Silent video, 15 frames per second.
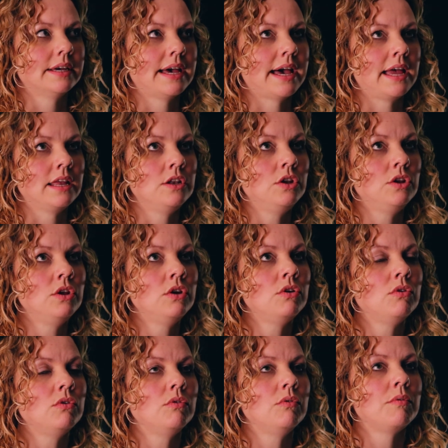I
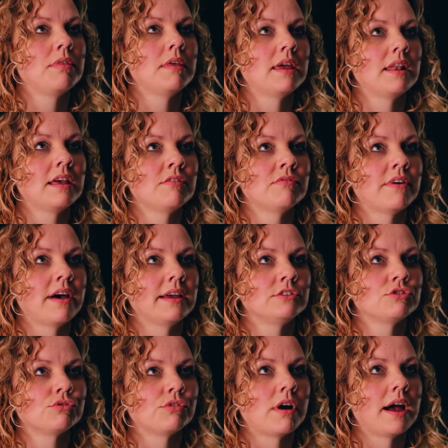knew that if I
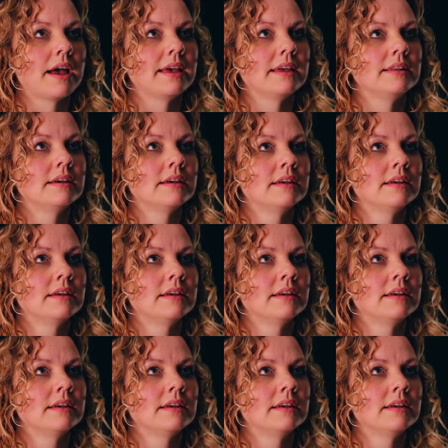tried